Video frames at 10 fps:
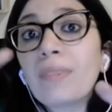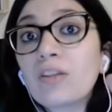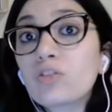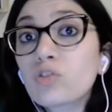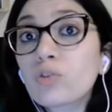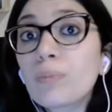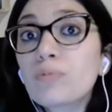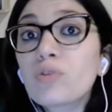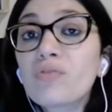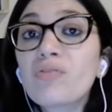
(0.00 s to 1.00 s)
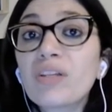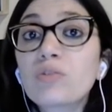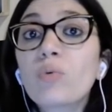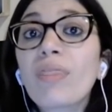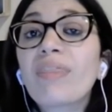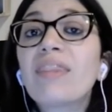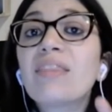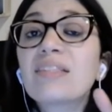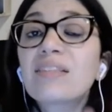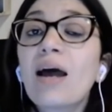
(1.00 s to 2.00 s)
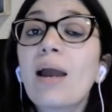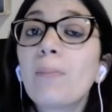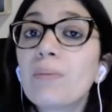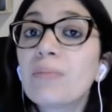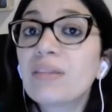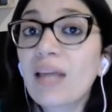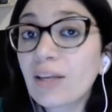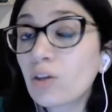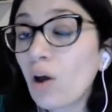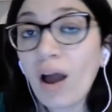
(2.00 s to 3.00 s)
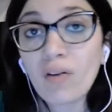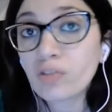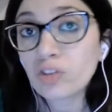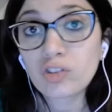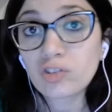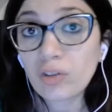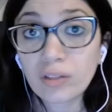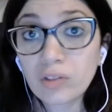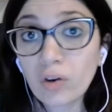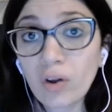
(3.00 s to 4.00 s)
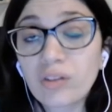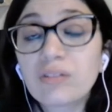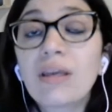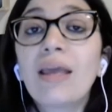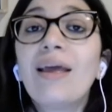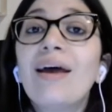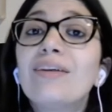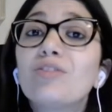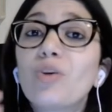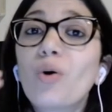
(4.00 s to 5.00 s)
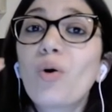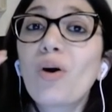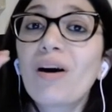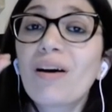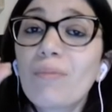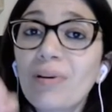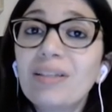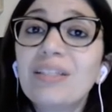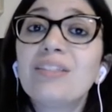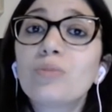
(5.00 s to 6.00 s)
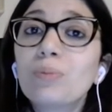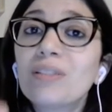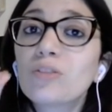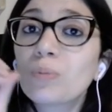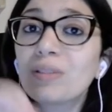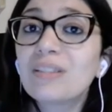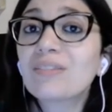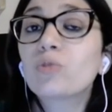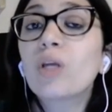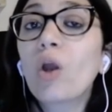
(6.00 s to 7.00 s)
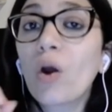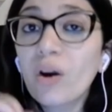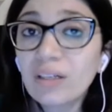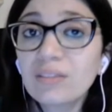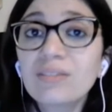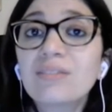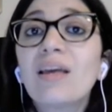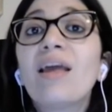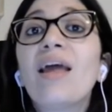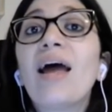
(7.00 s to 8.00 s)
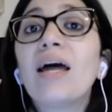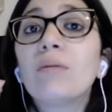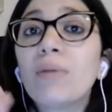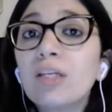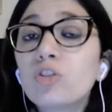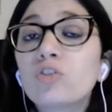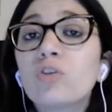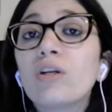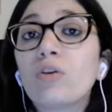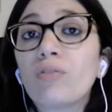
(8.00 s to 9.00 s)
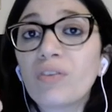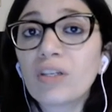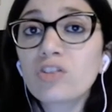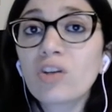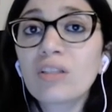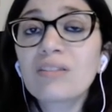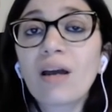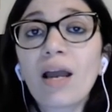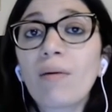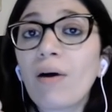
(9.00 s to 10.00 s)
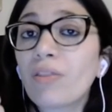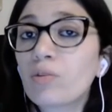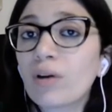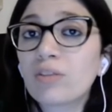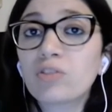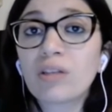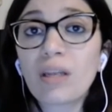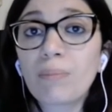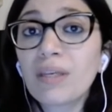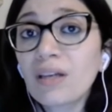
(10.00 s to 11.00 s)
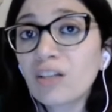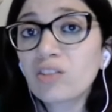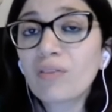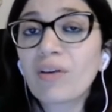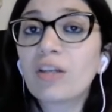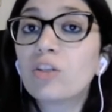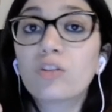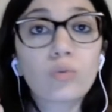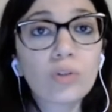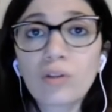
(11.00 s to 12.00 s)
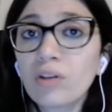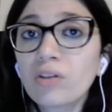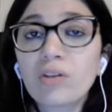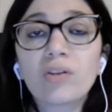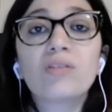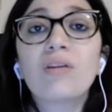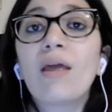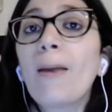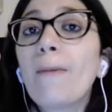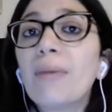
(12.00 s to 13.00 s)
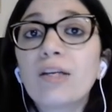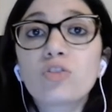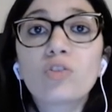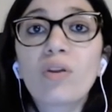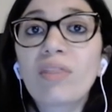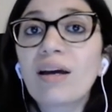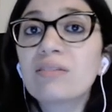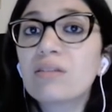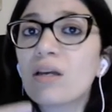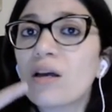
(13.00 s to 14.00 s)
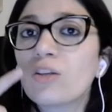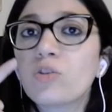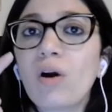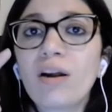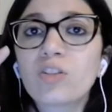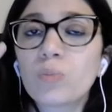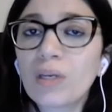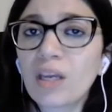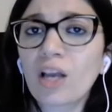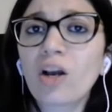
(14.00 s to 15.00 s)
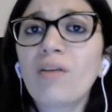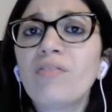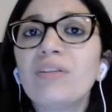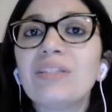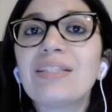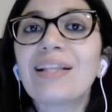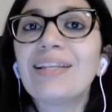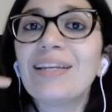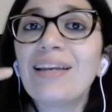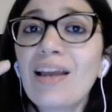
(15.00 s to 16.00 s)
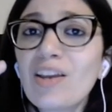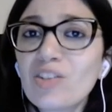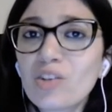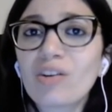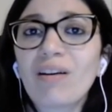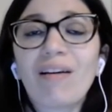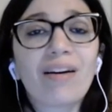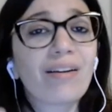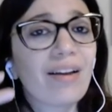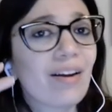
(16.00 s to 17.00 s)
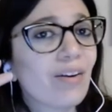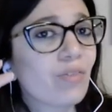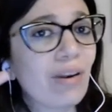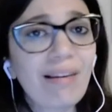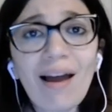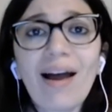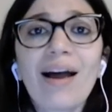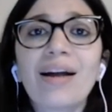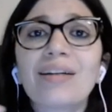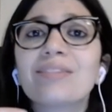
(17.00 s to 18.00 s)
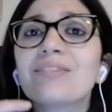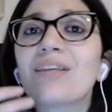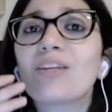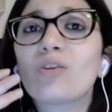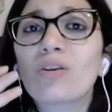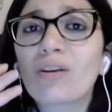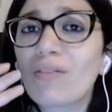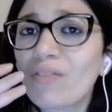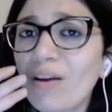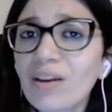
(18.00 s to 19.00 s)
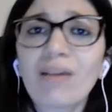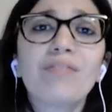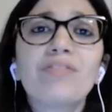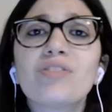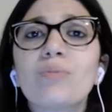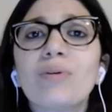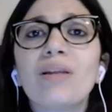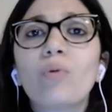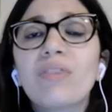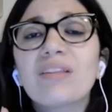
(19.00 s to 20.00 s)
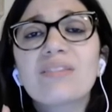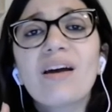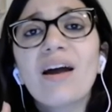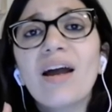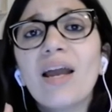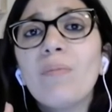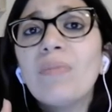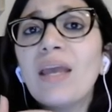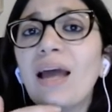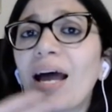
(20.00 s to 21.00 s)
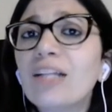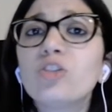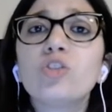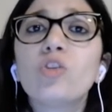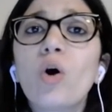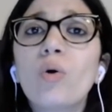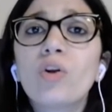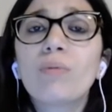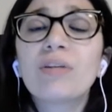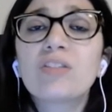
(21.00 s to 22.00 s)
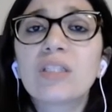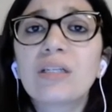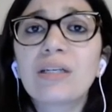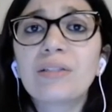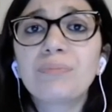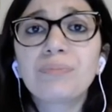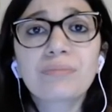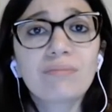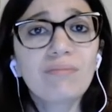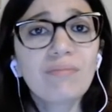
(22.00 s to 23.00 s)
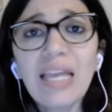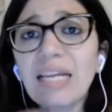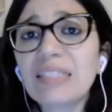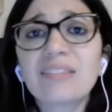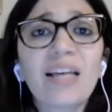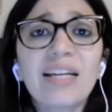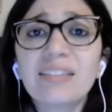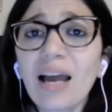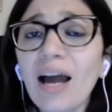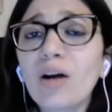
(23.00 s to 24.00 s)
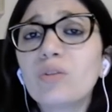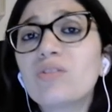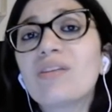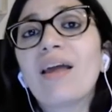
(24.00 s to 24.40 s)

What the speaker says: the script to fit within the time limit that you have, which is not a lot. So please, please, please rehearse and make sure you finish on time. Otherwise, you're going to be cut off and it won't look good. Make sure that you are speaking confidently, you're relaxed, you're very comfortable with the time, and you know your material inside out.